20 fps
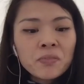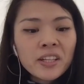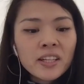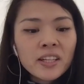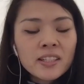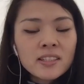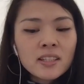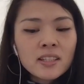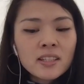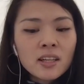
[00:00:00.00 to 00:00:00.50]

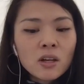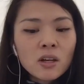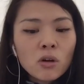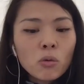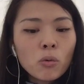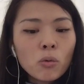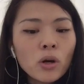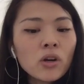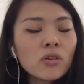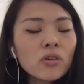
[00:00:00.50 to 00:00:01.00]
is
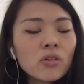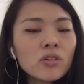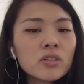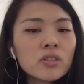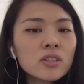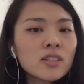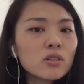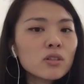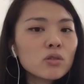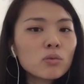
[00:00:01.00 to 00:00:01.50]
what are the
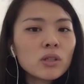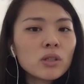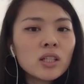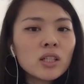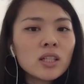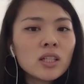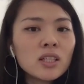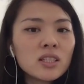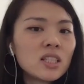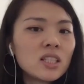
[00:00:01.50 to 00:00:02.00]
skills we
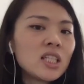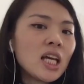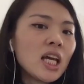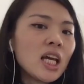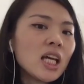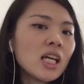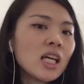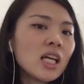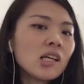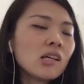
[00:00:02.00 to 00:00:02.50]
need
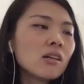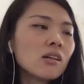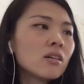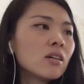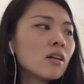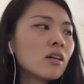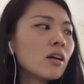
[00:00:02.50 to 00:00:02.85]
today